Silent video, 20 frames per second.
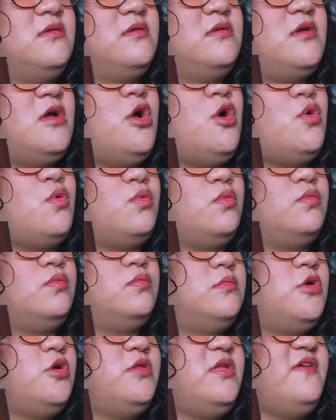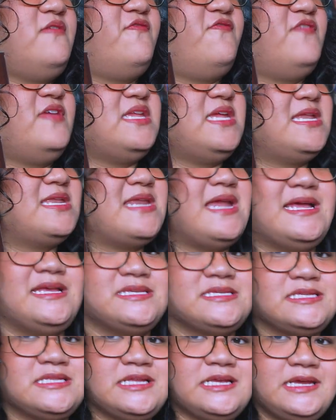Oh, well, they fit in
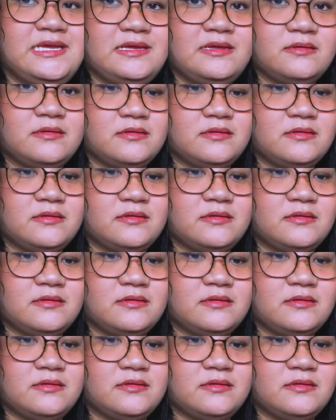nicely.